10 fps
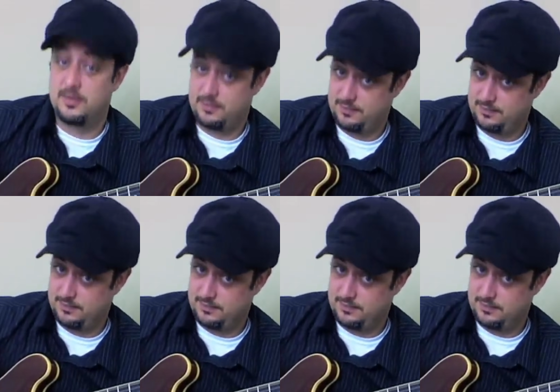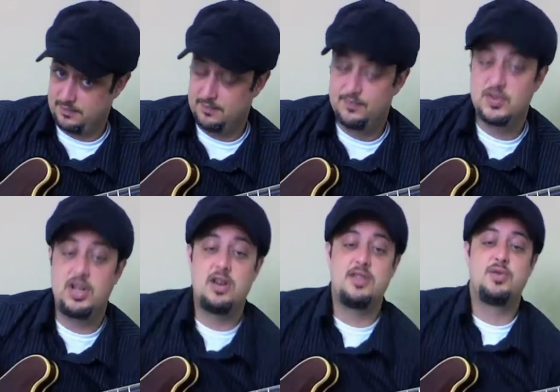So
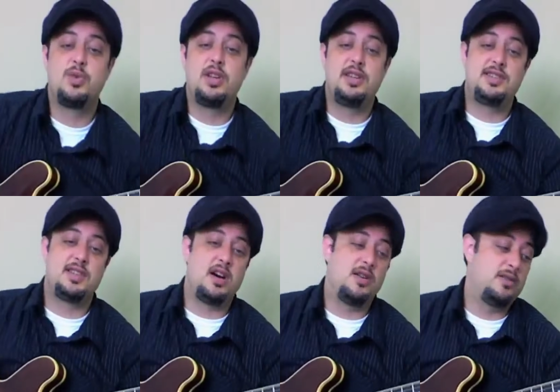here it is really slow.